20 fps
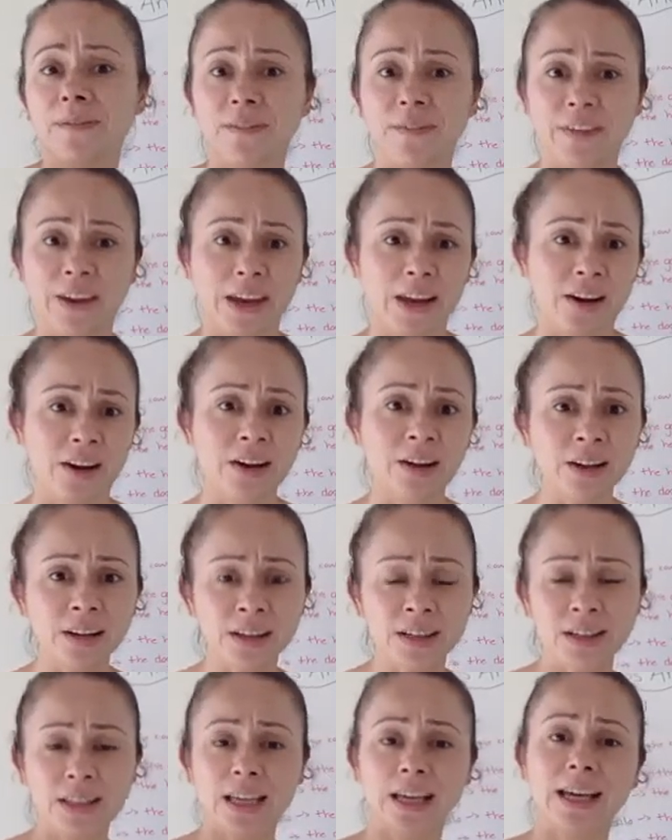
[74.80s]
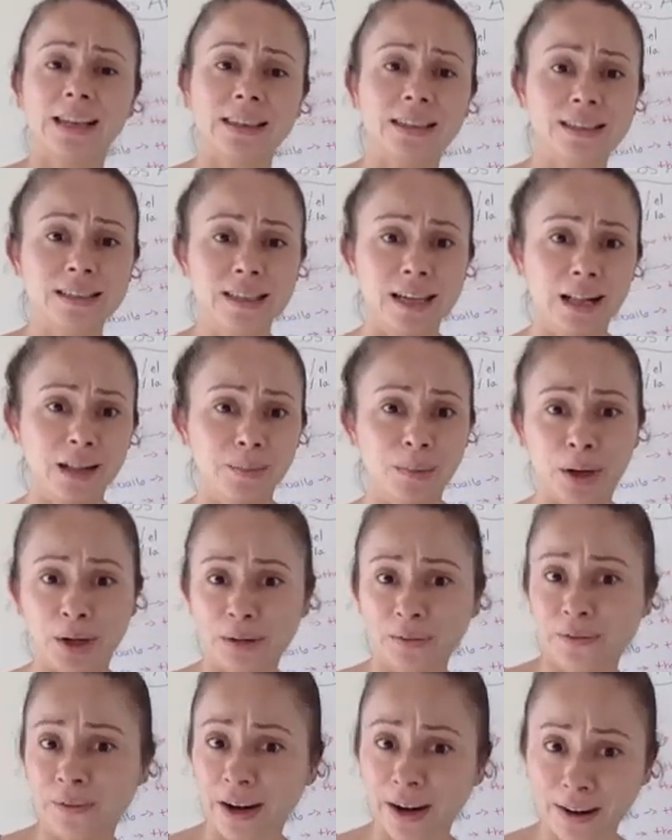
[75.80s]
fair, like at the Del Mar
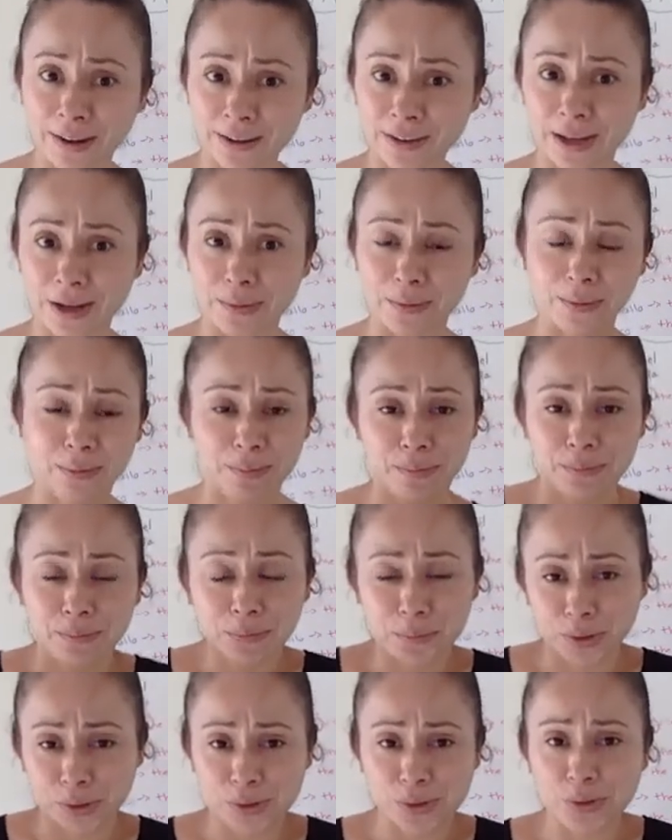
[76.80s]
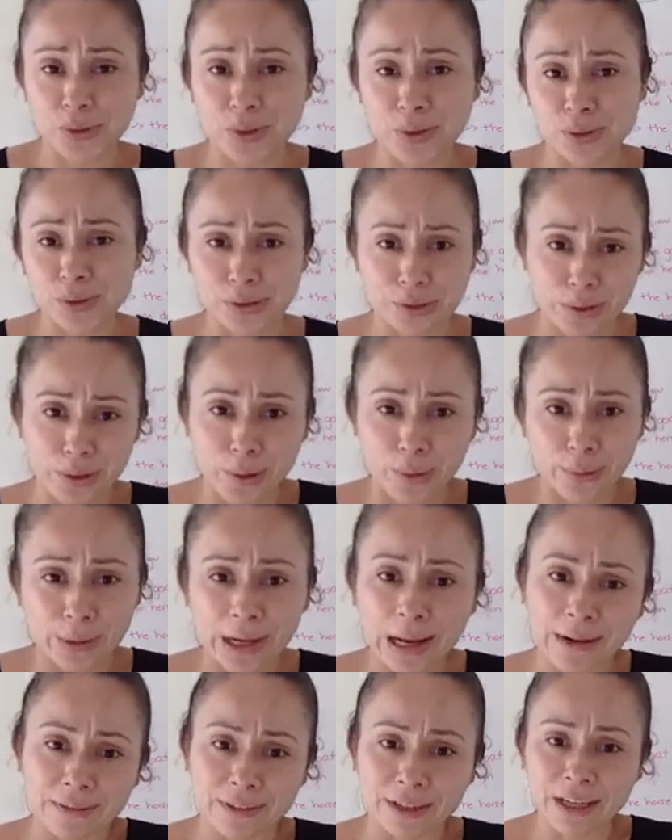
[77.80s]
Fair that we're so used to going
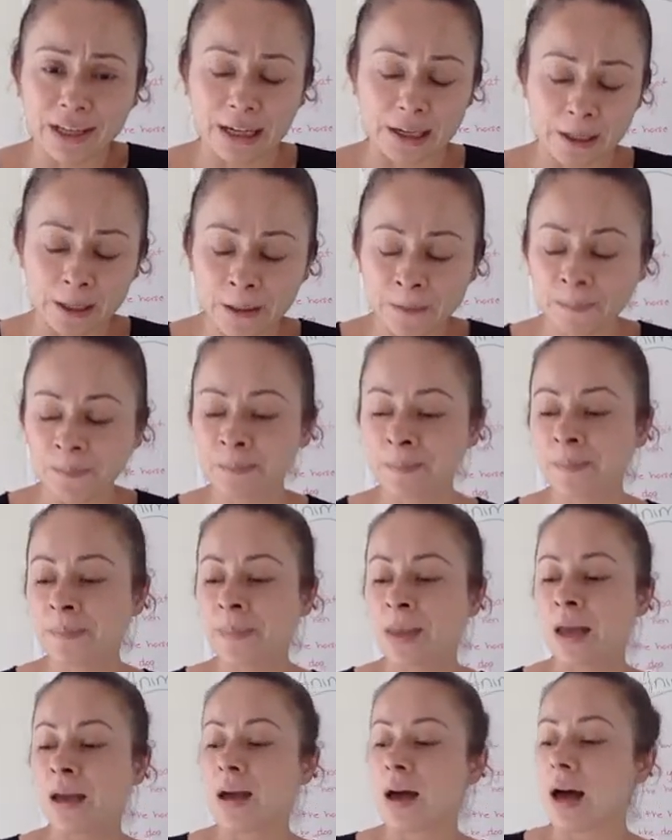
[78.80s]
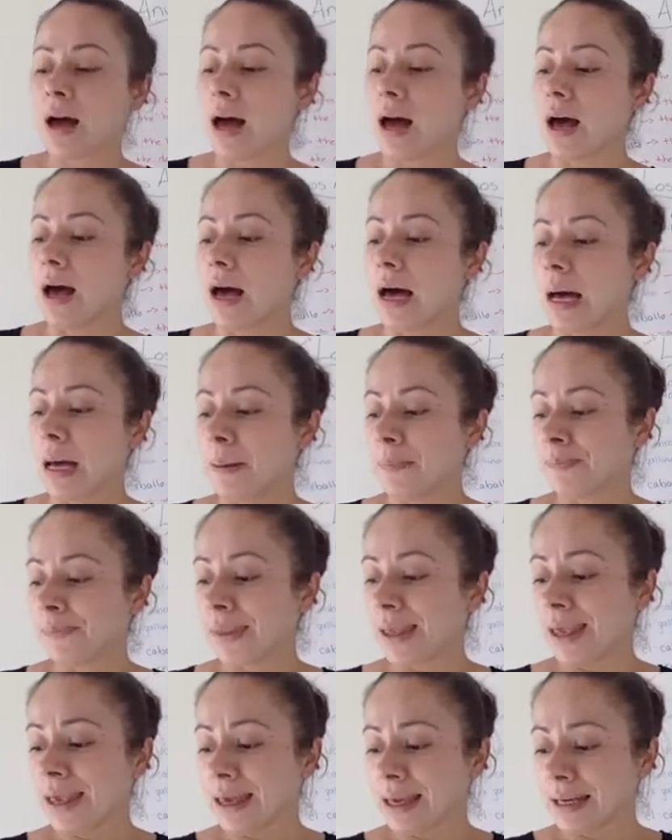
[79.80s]
every year. And
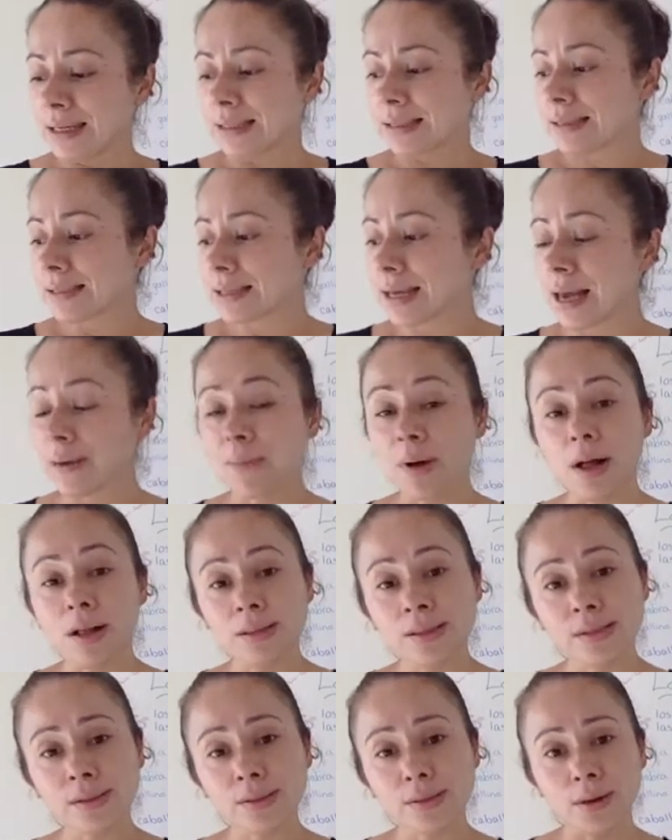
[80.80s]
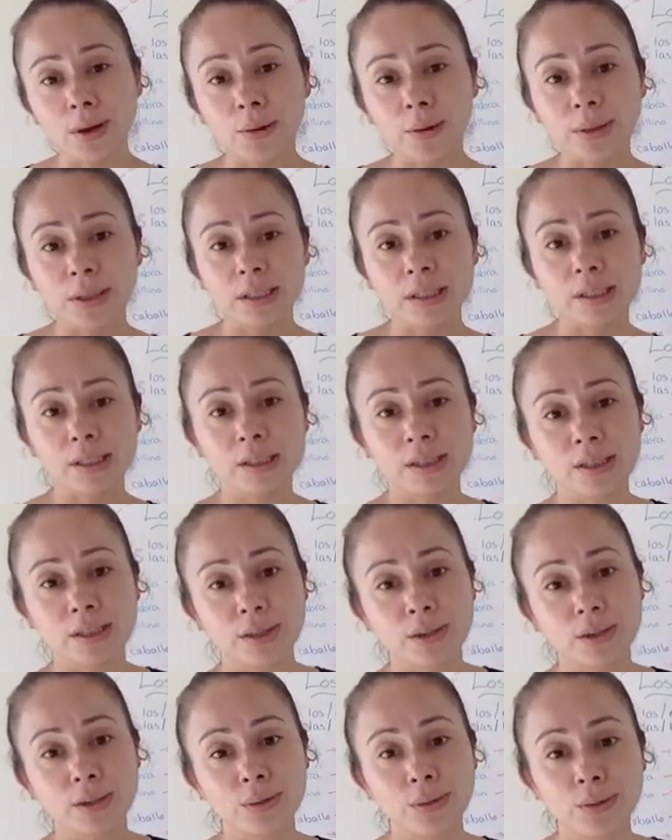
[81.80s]
I'm also going
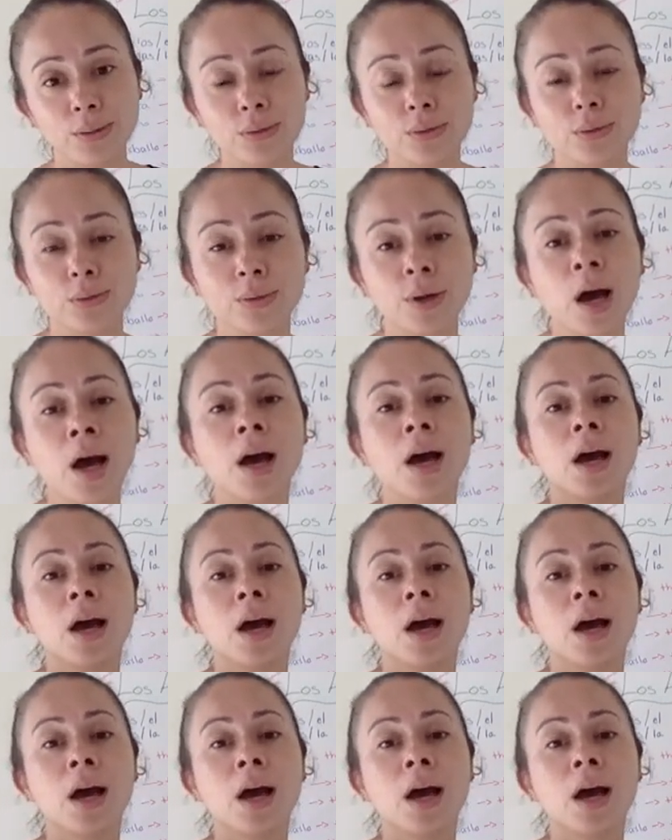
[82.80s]
to,